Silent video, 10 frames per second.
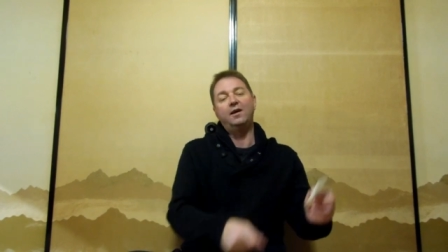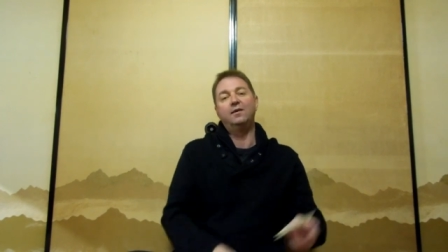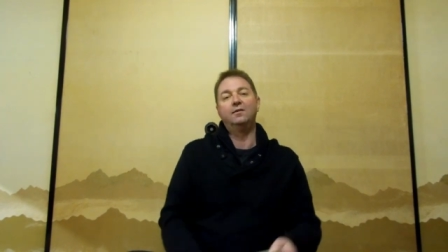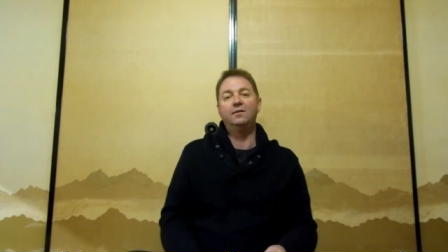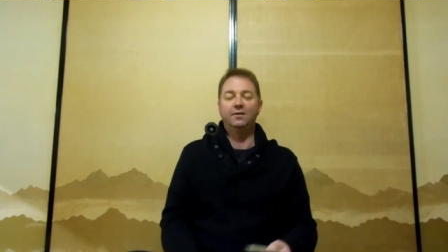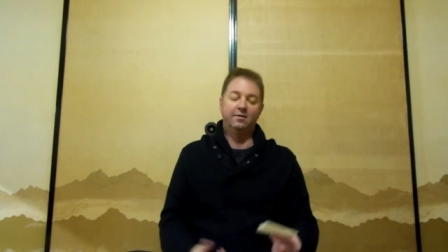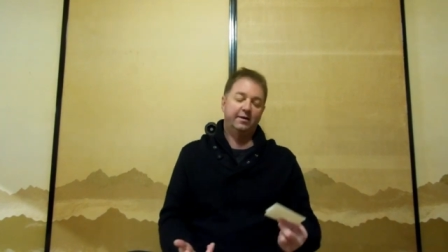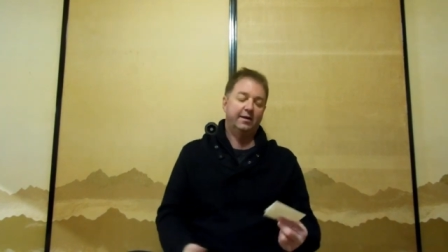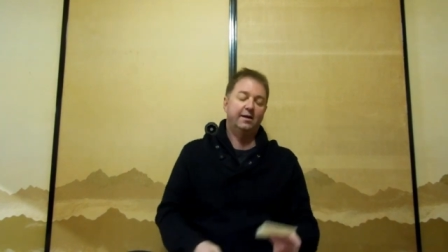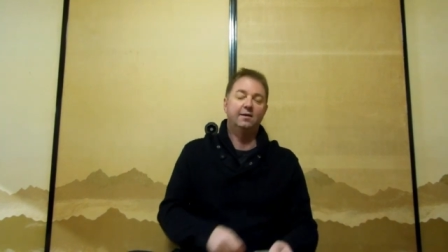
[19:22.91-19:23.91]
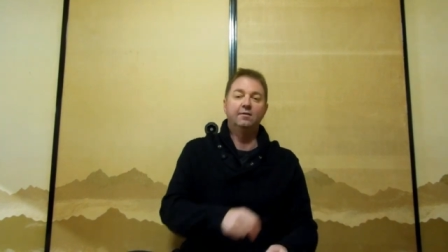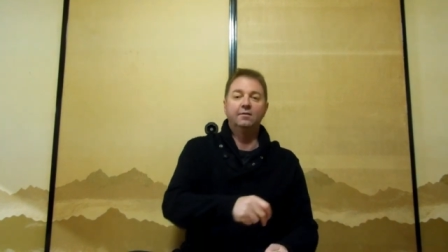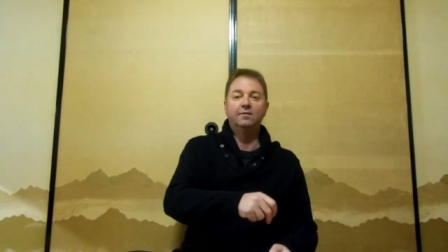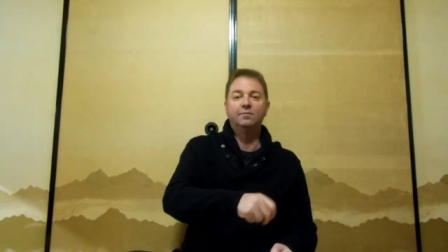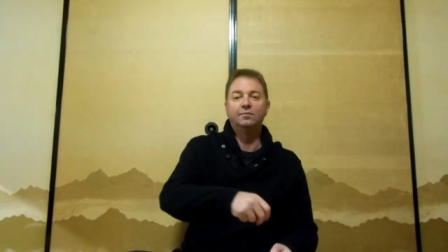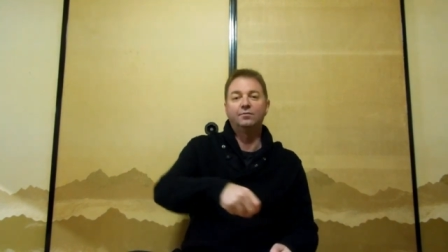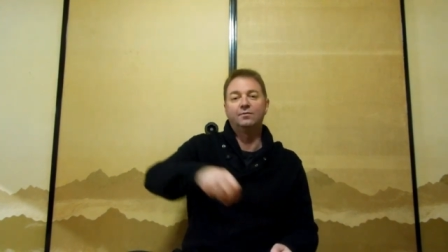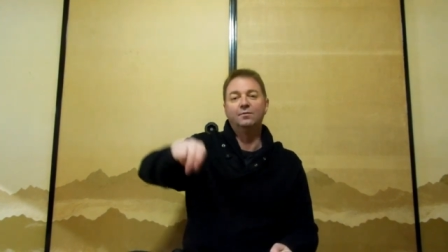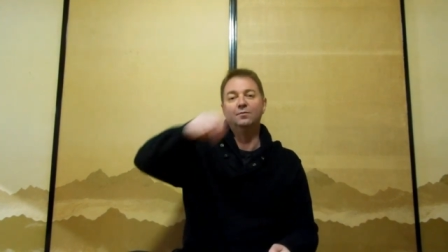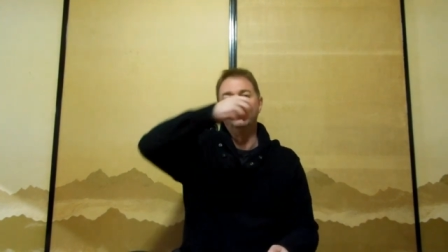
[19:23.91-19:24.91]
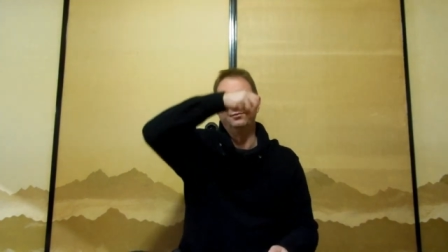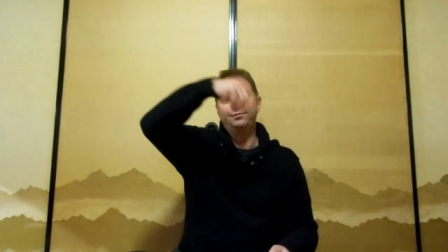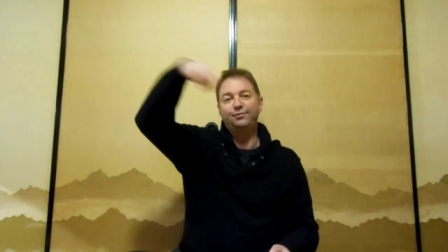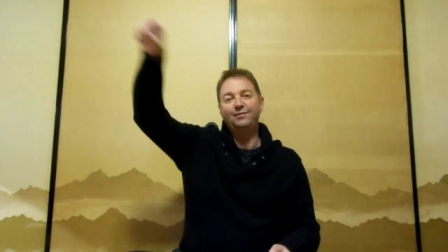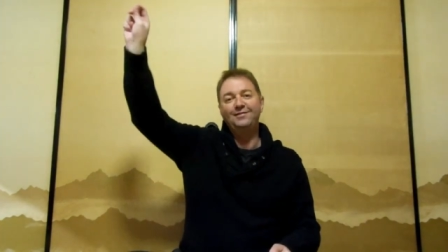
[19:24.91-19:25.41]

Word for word: And you go, okay,